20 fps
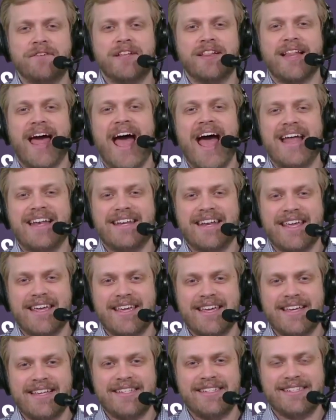
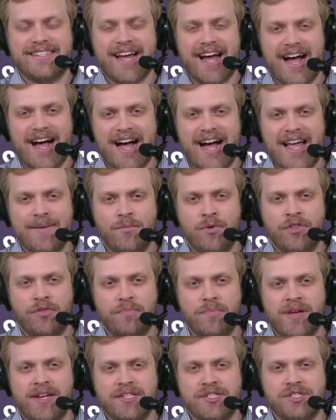Gladney, his time with
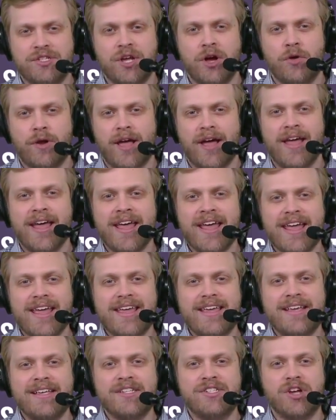Minnesota
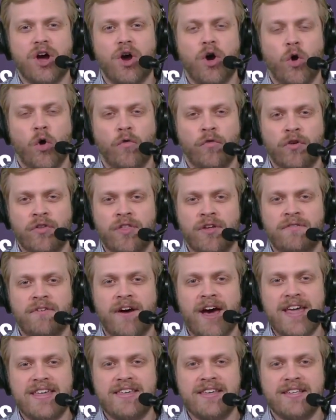is over. The
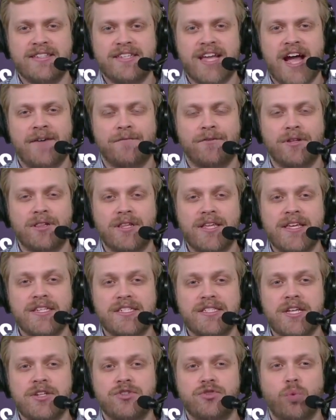Vikings have
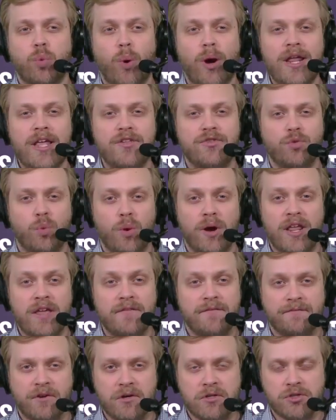released the
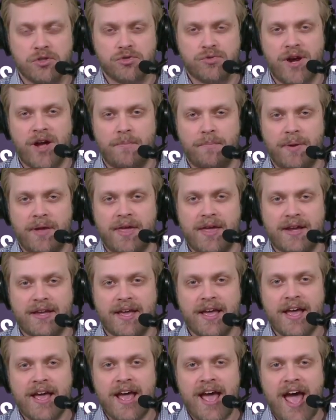2020 first-round
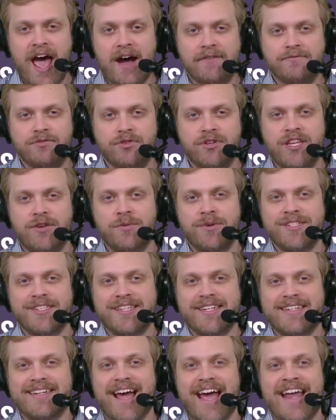pick after he was
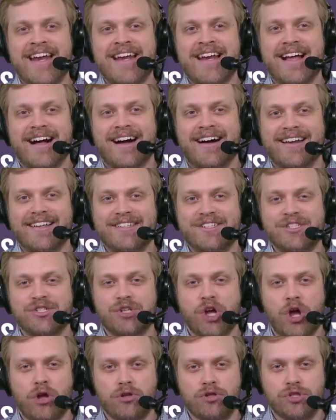indicted on
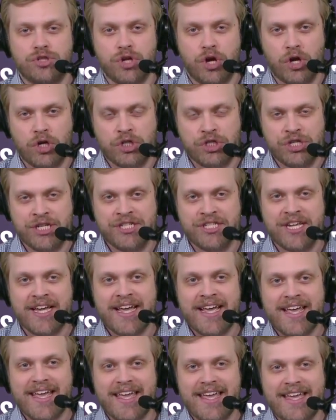assault charges
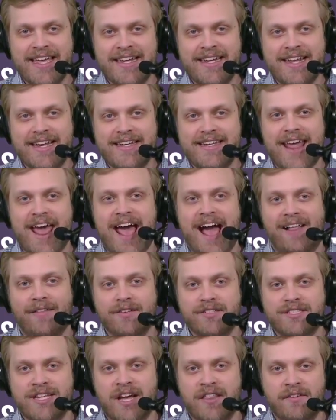in
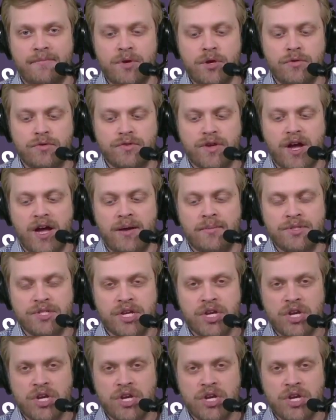Dallas. Now, the move comes